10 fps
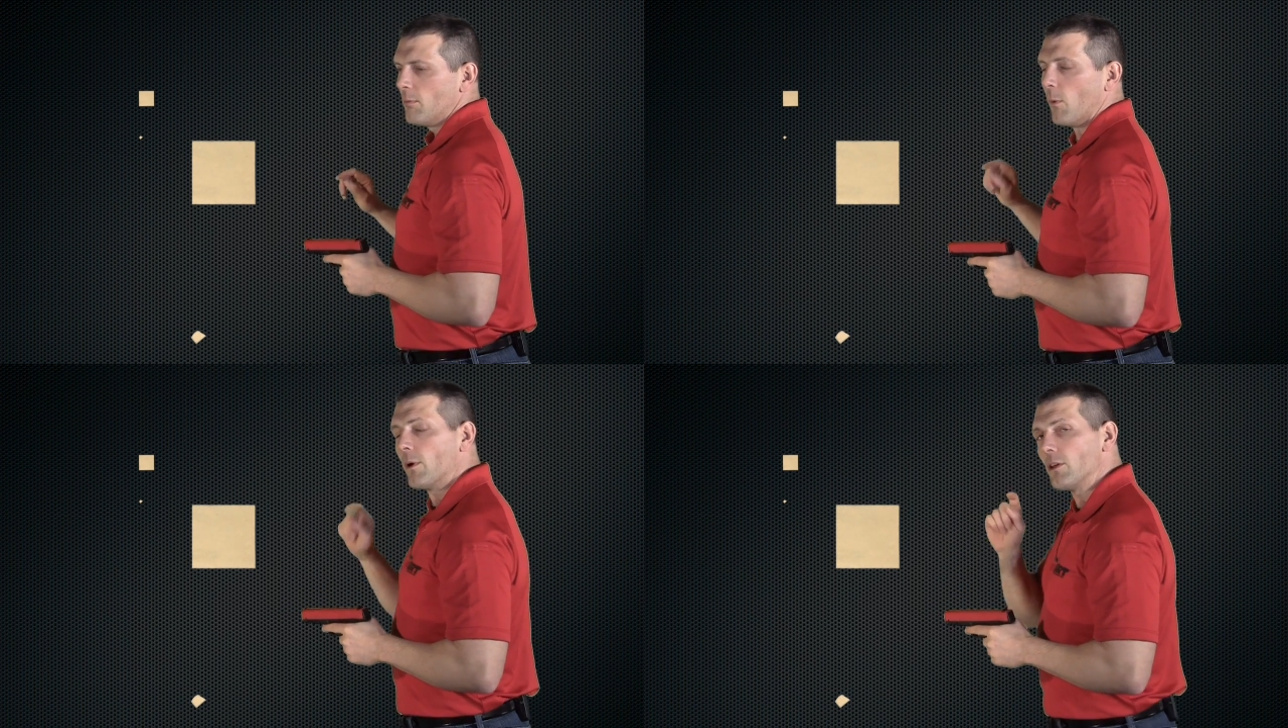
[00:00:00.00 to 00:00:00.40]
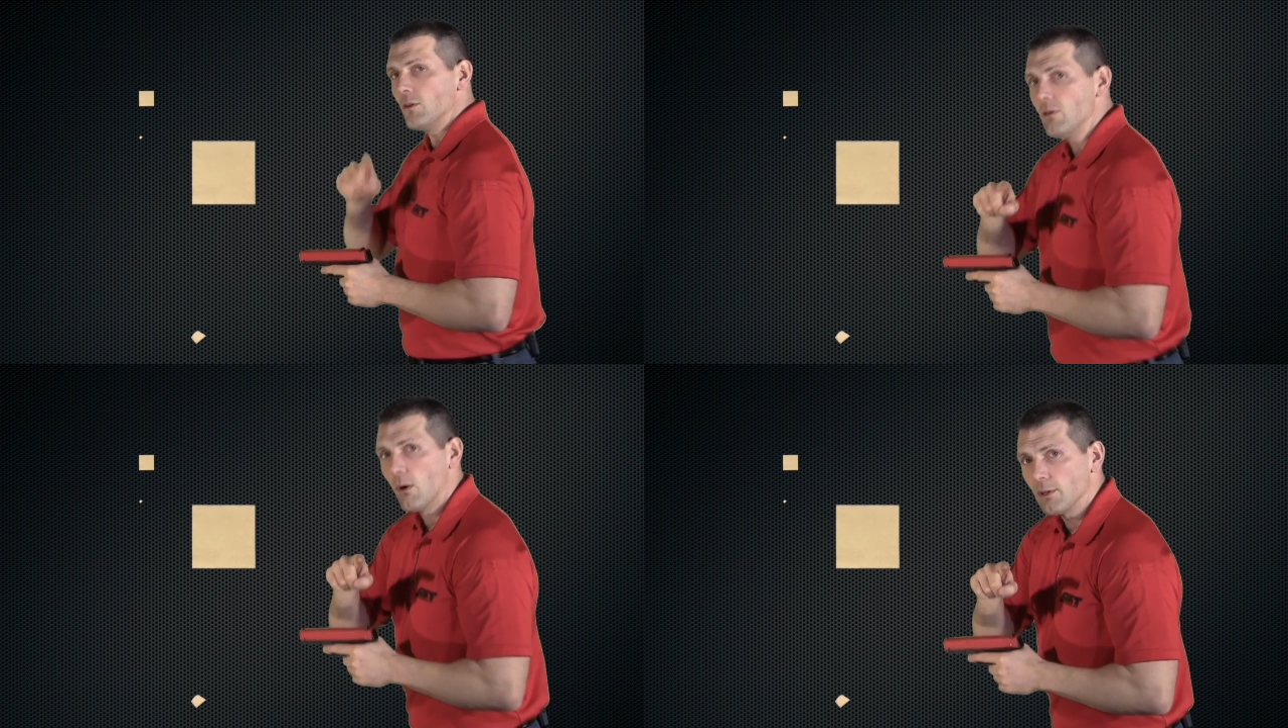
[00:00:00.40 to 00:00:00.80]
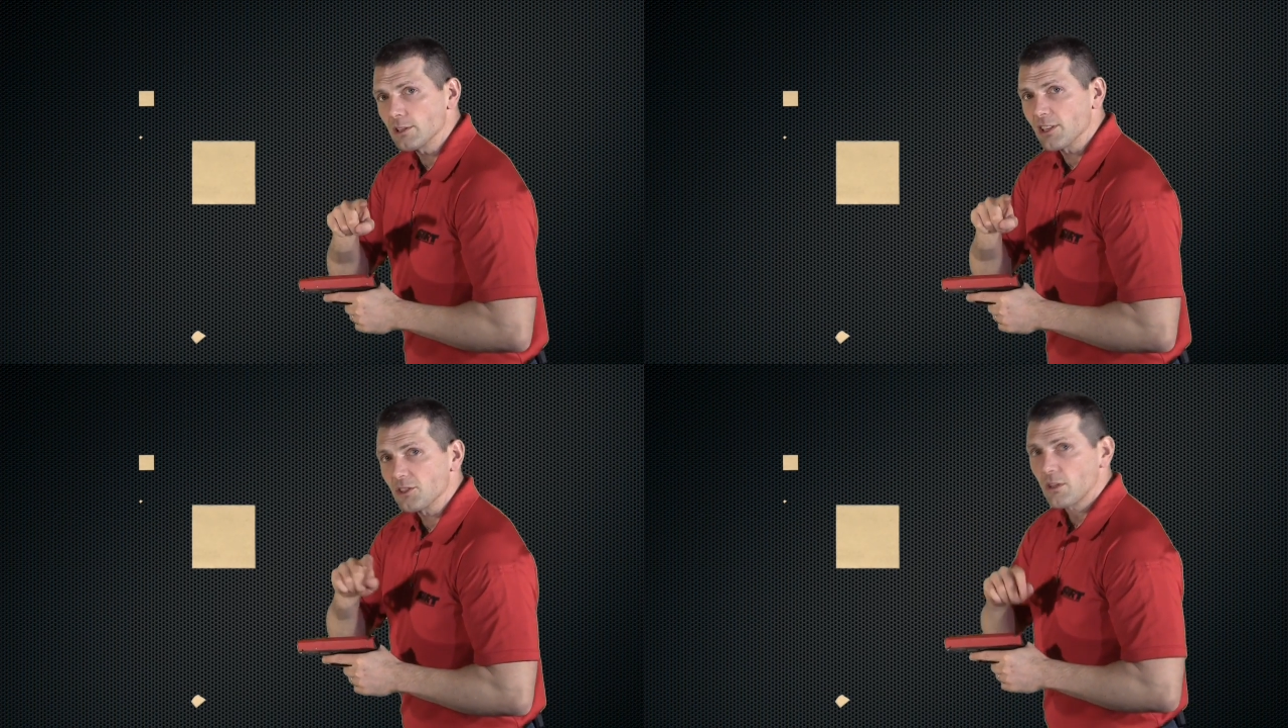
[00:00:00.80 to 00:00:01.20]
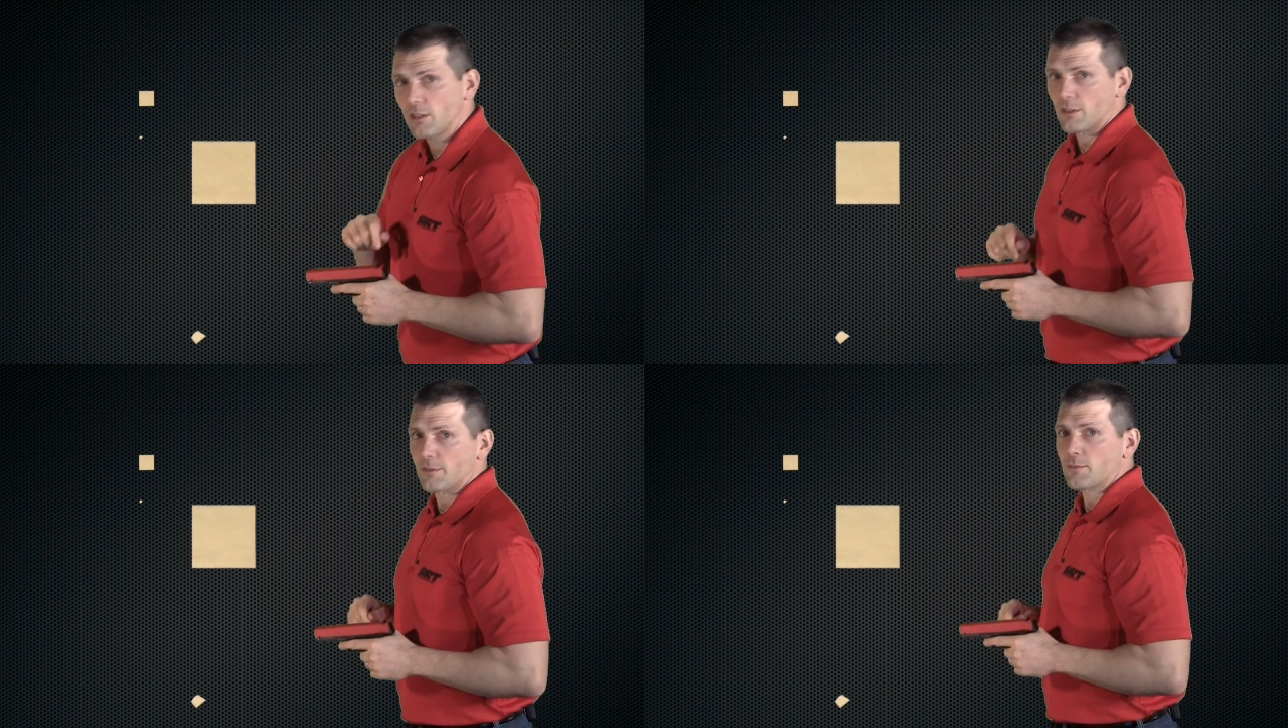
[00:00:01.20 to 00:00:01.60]
But what do you know as an
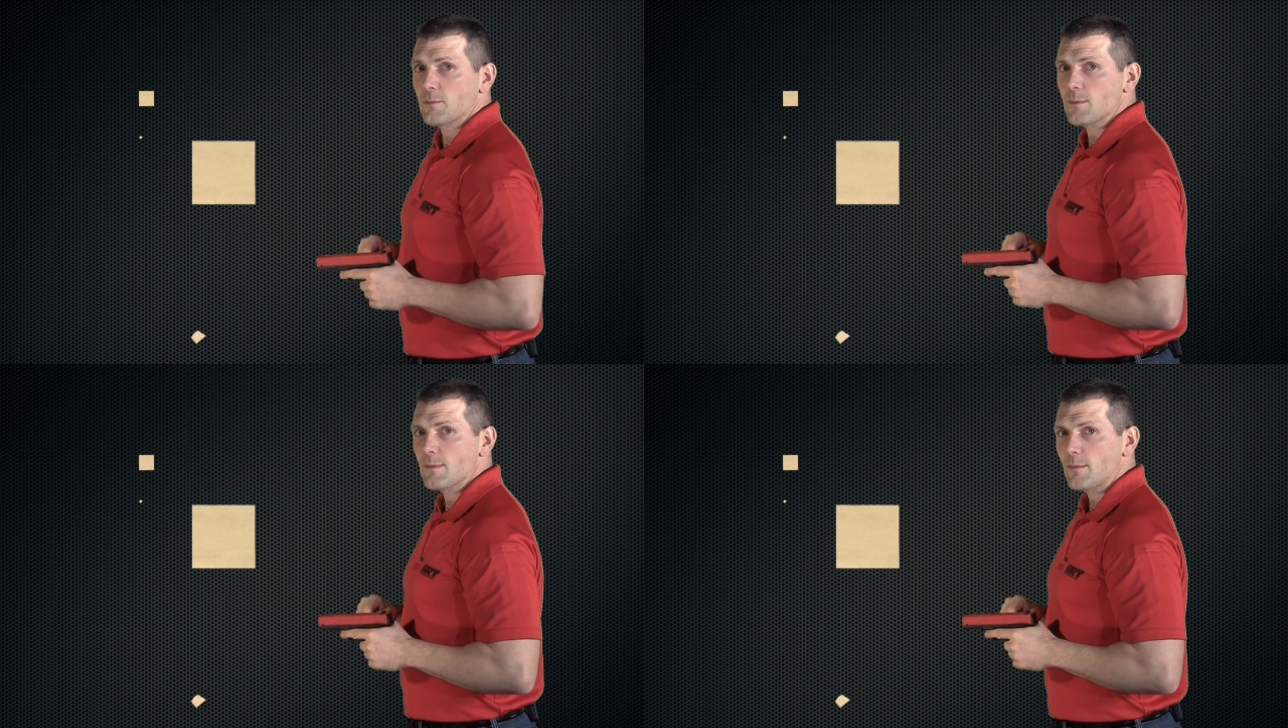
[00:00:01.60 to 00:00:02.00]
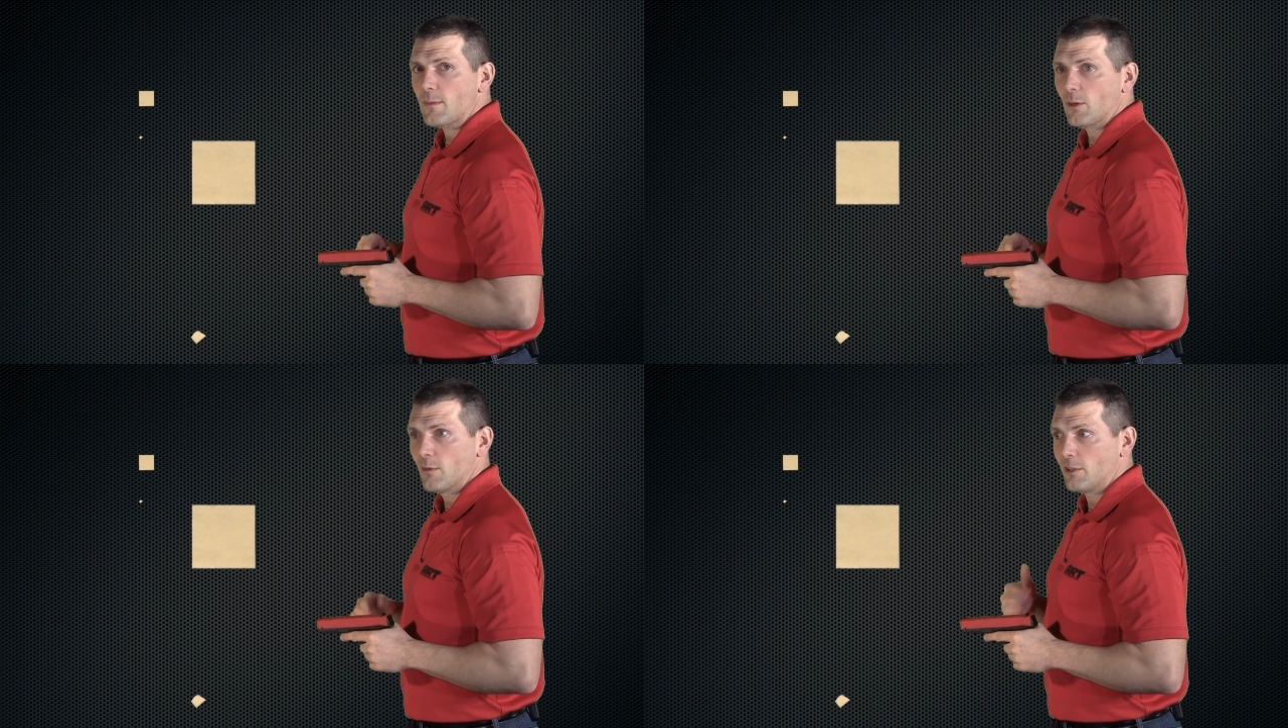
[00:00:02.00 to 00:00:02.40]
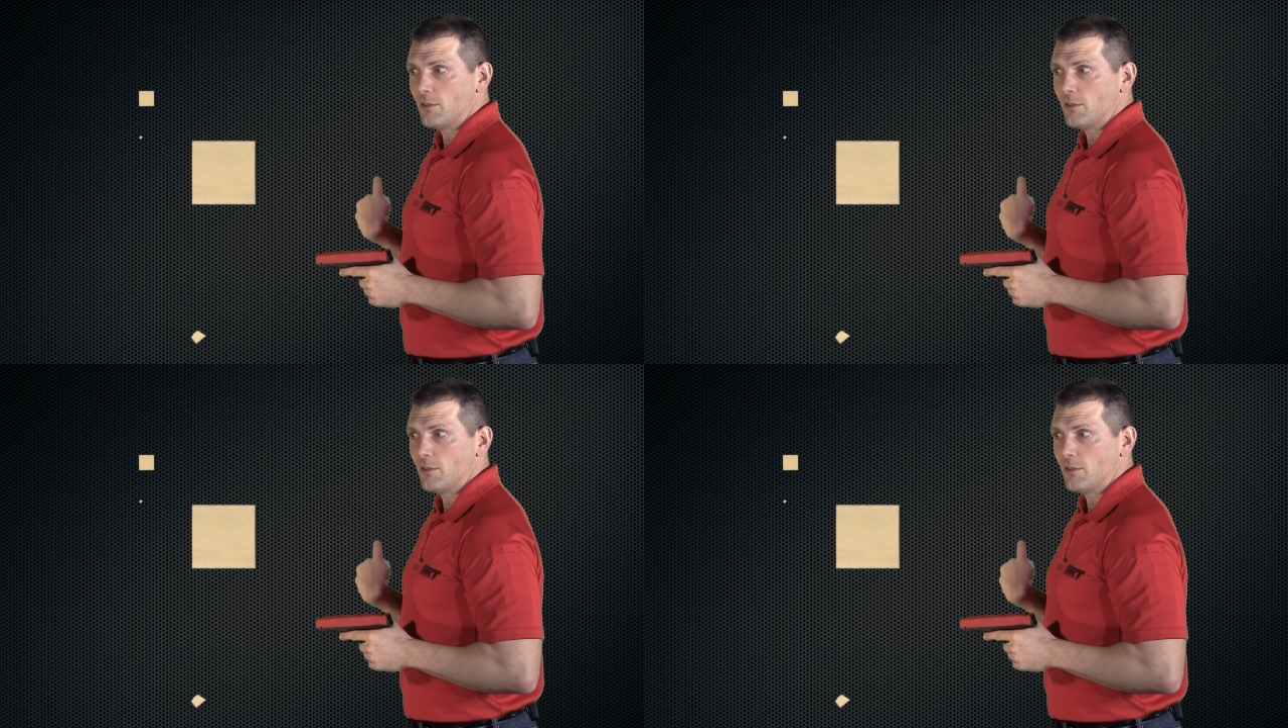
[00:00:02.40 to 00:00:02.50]
instructor? Well,